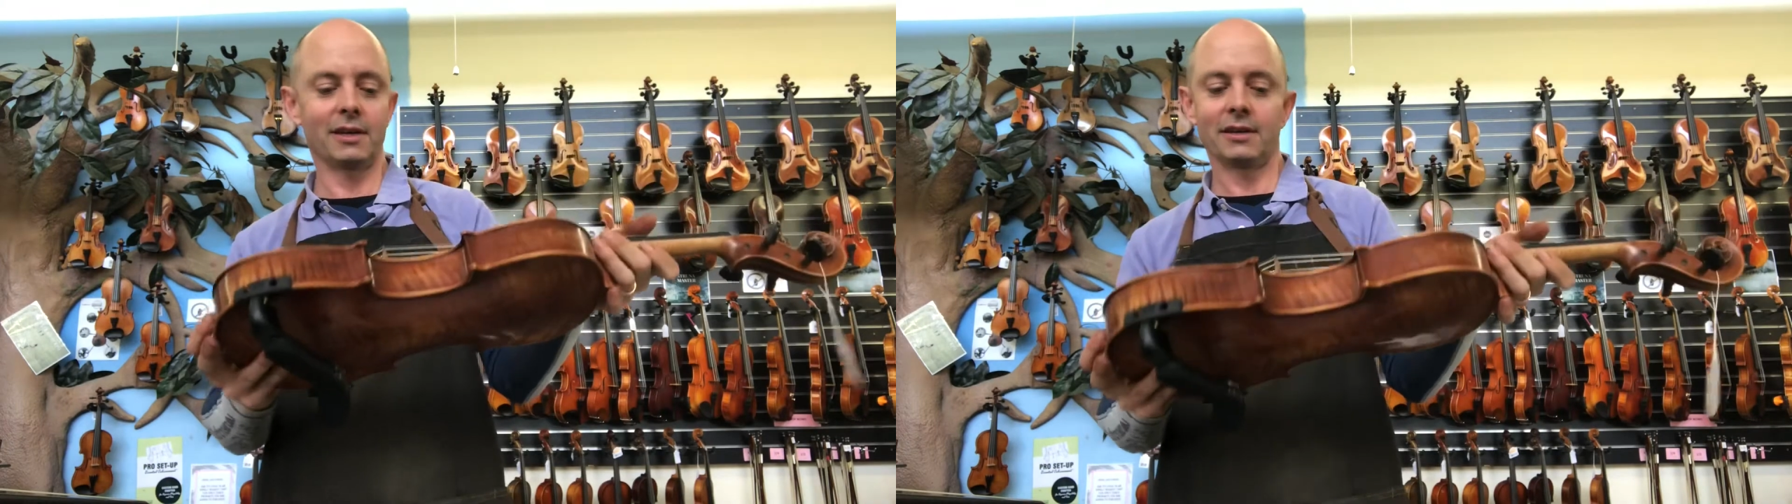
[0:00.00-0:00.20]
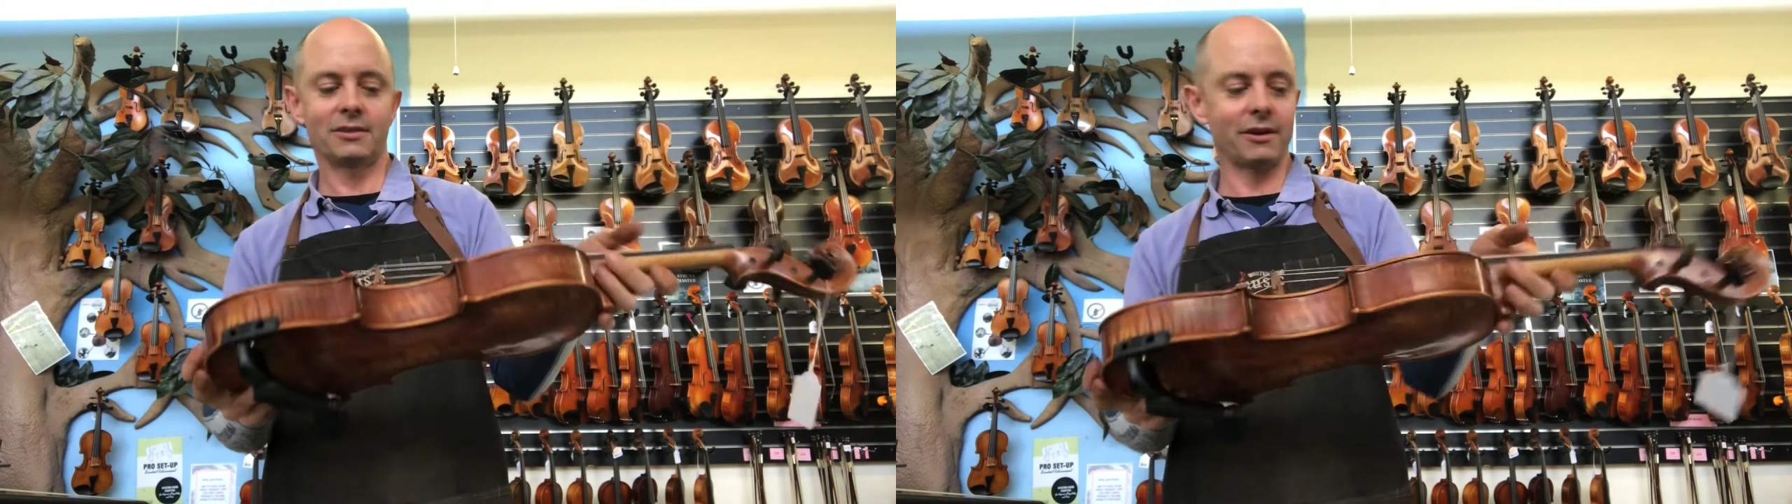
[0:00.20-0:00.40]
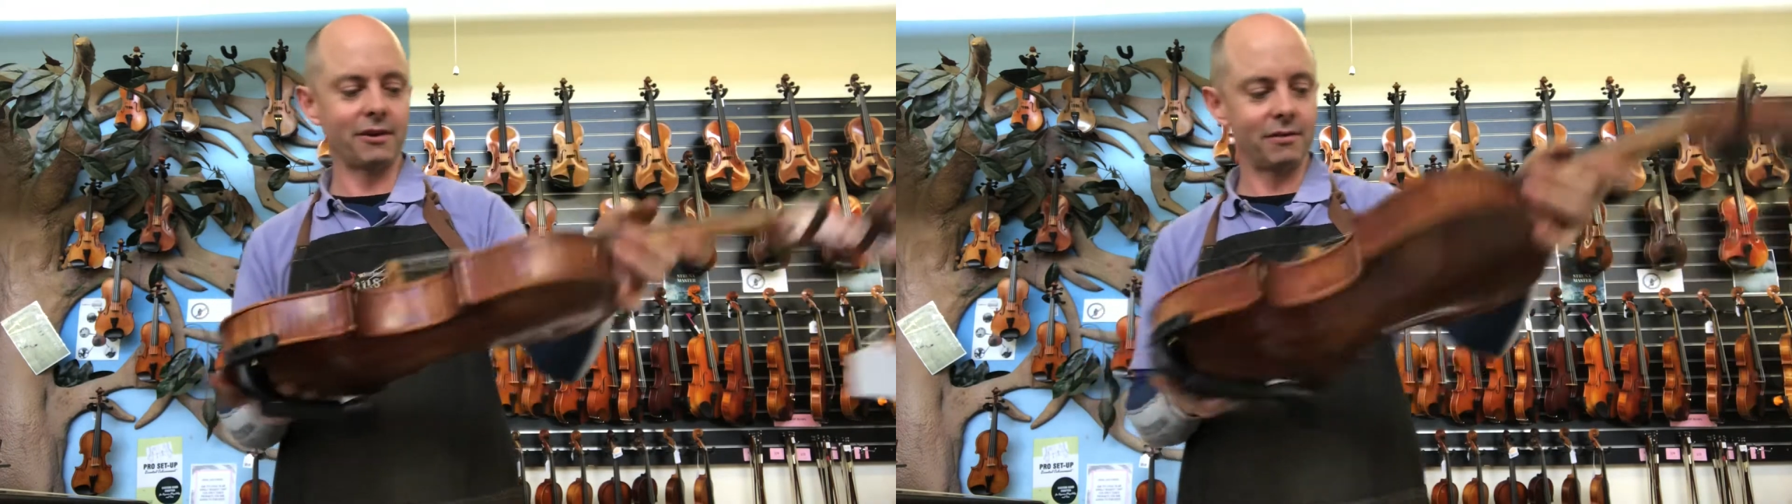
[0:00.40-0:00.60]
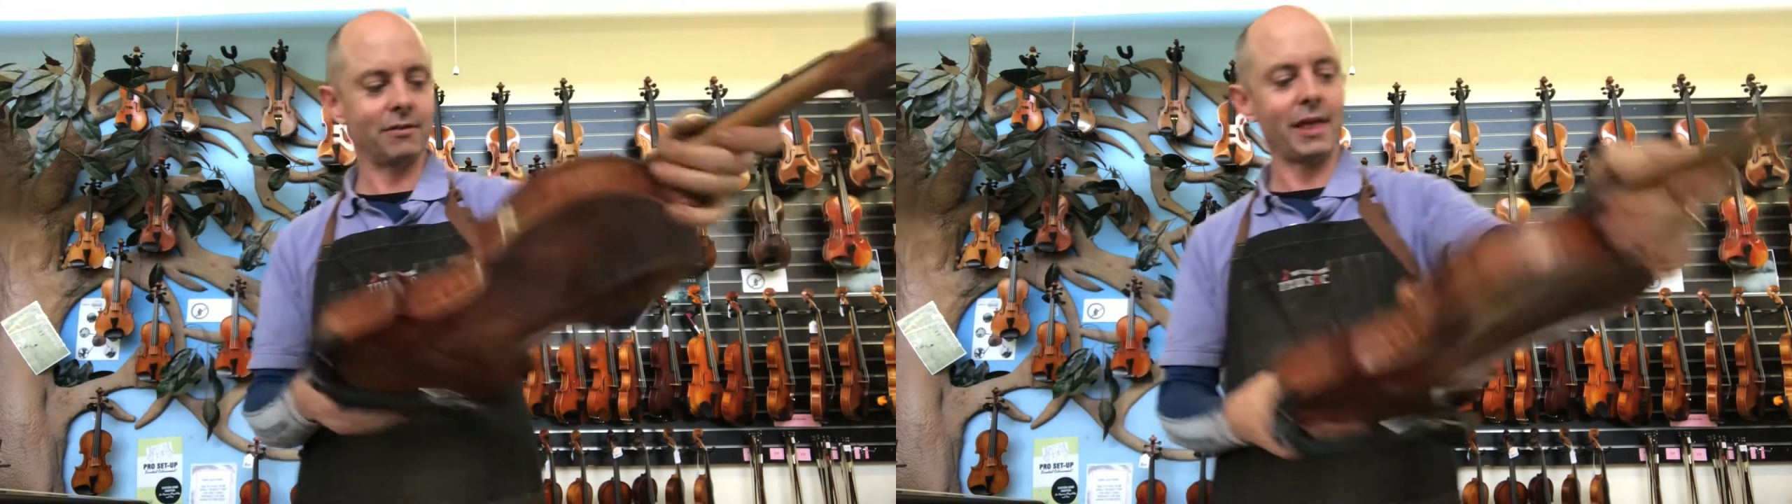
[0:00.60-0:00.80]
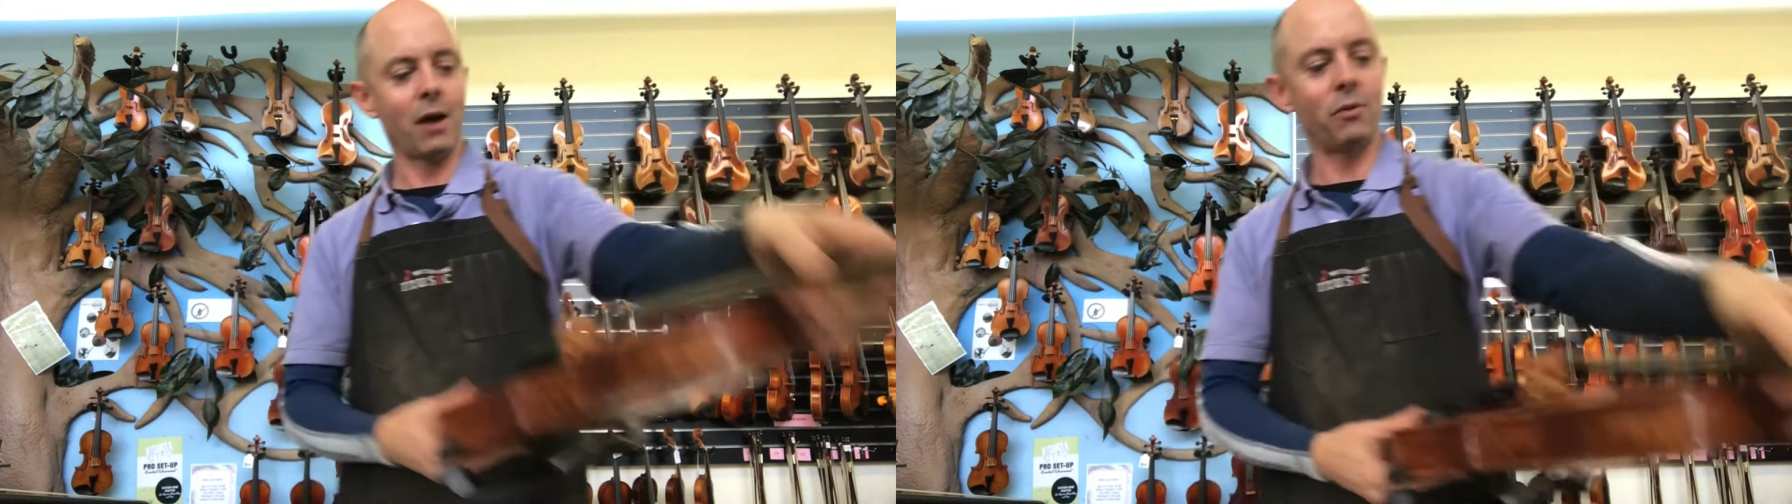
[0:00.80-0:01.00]
So
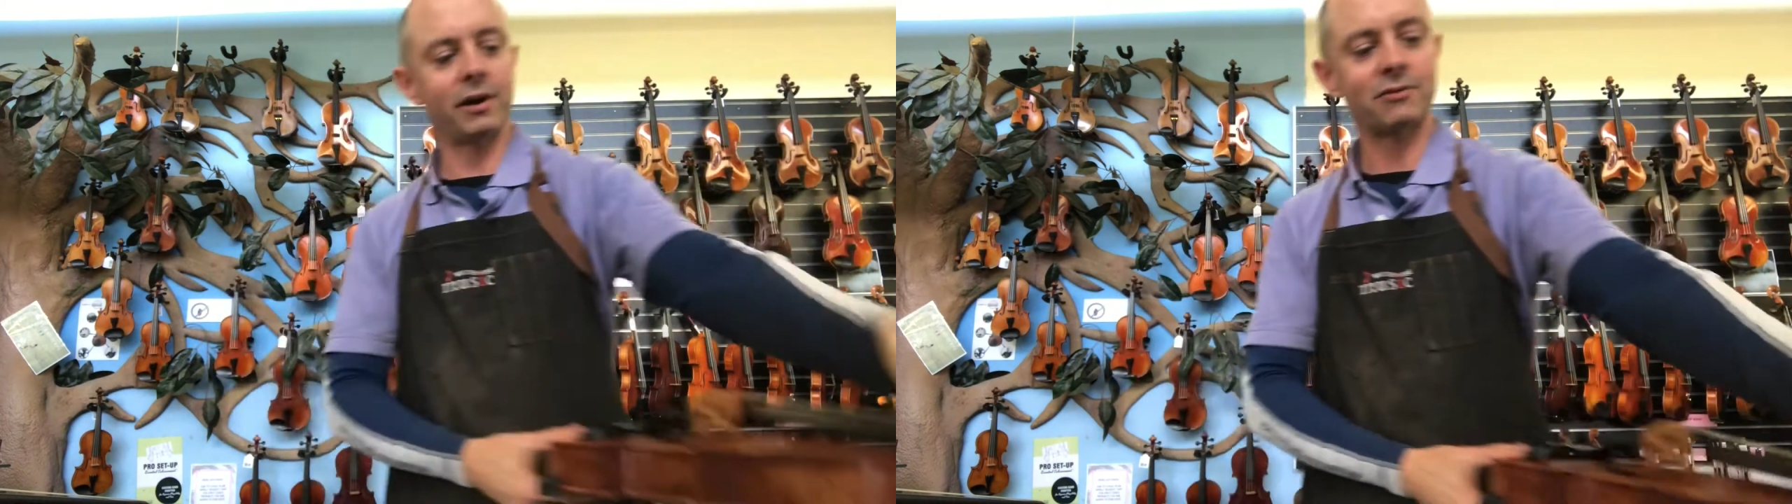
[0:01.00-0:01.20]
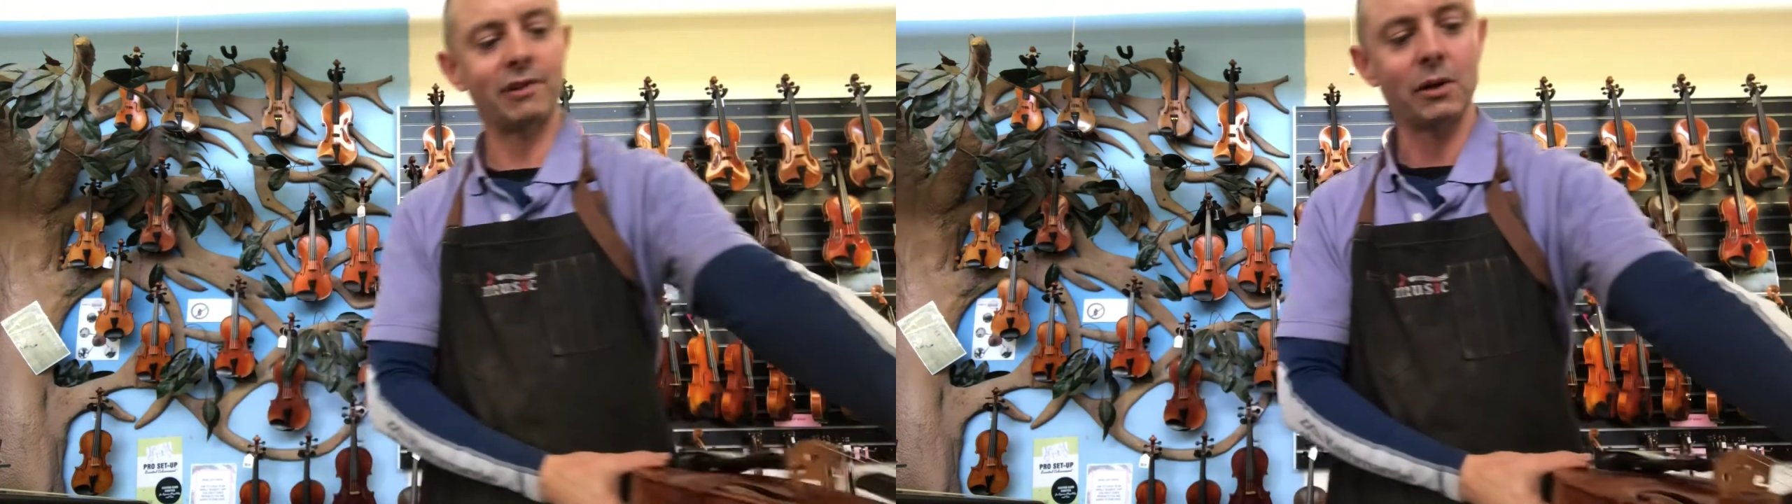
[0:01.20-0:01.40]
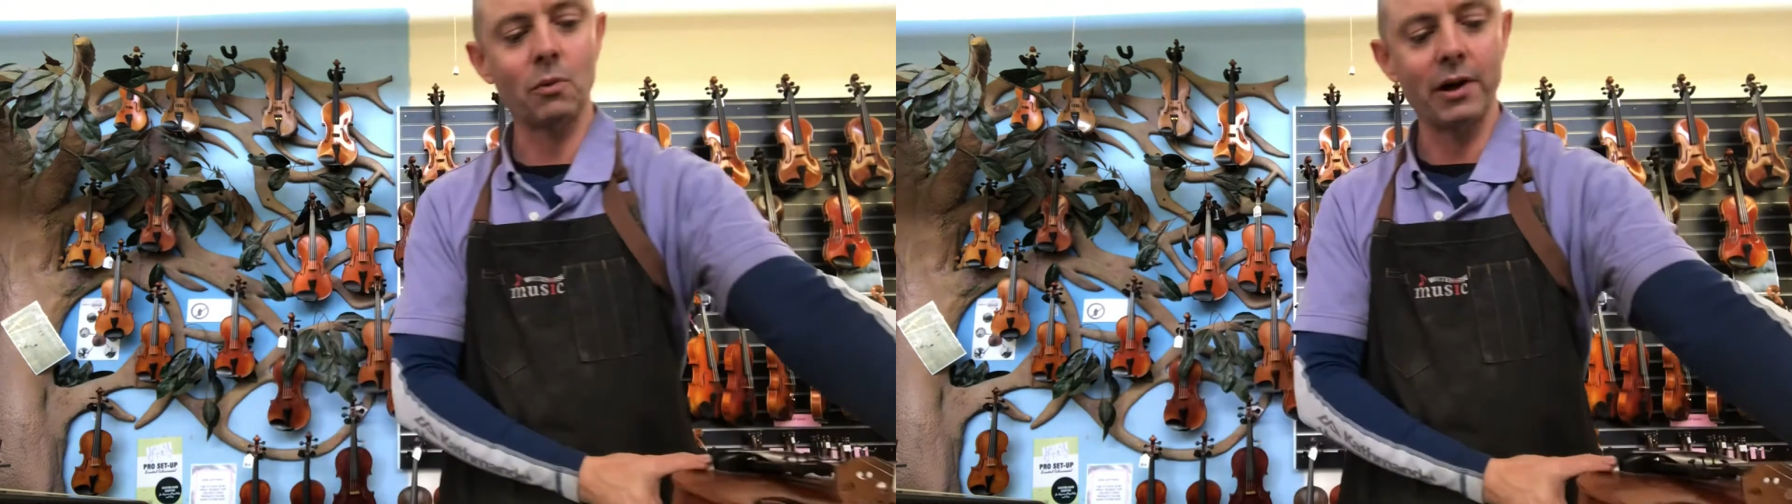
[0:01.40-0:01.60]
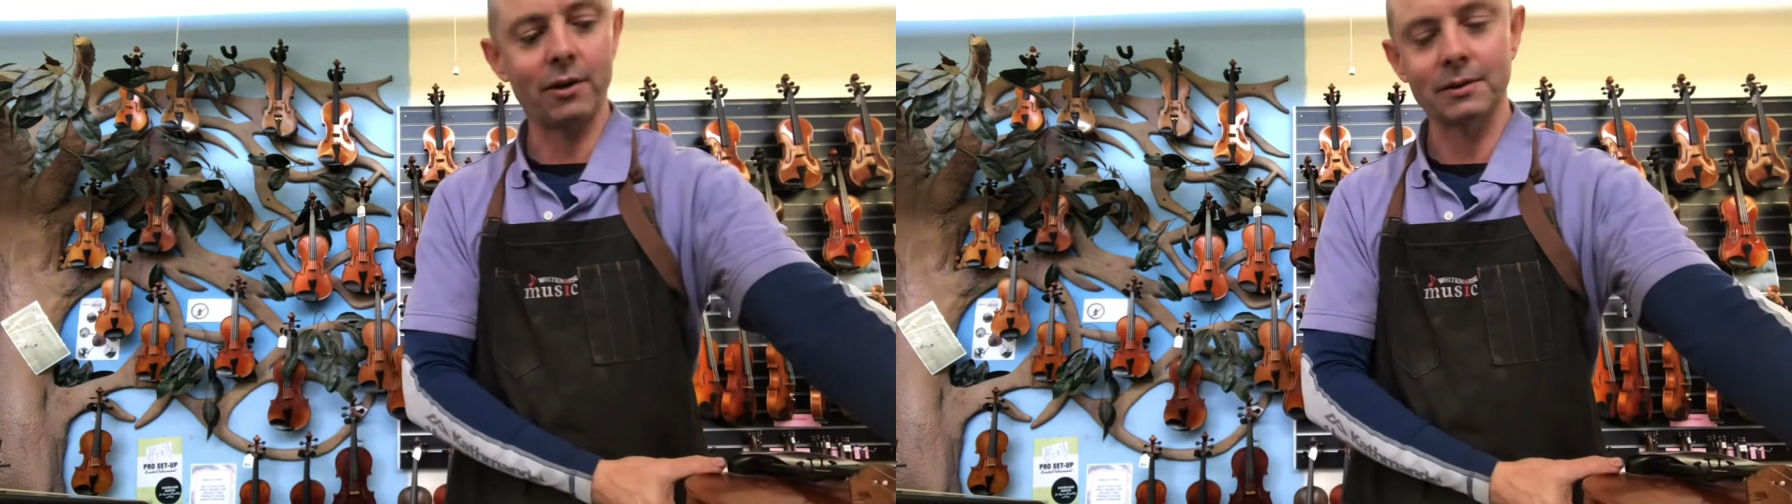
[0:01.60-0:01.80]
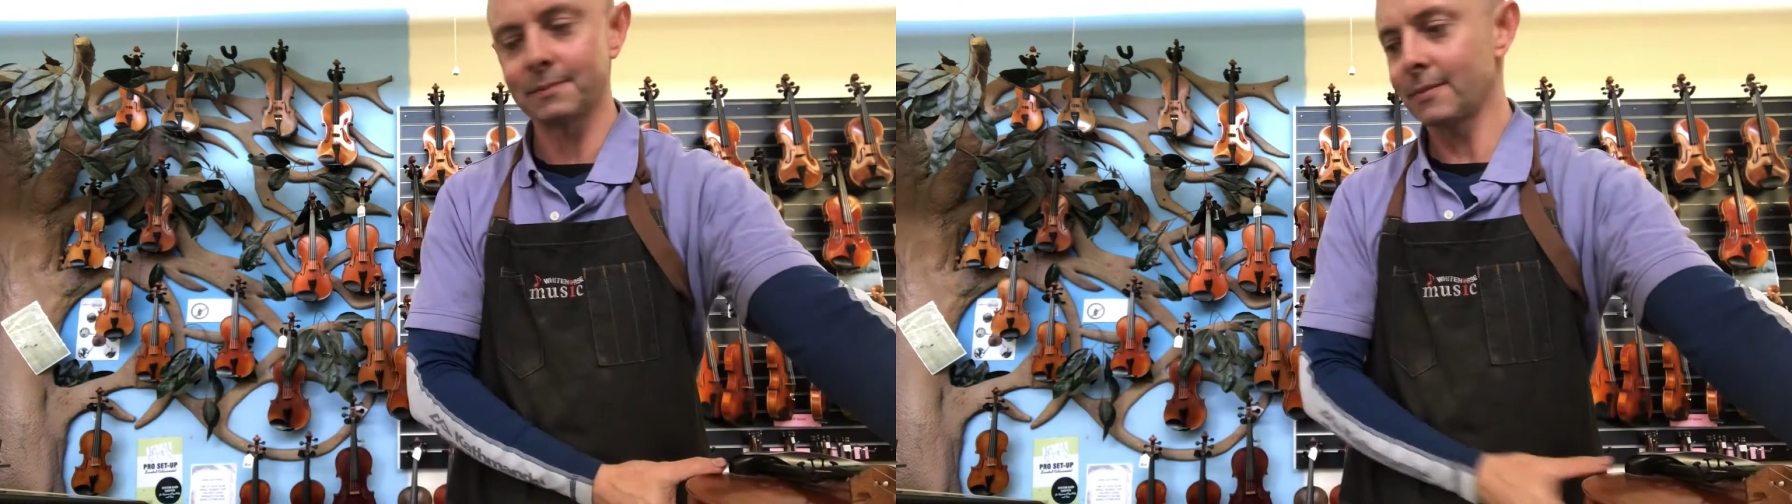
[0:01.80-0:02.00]
that works really well.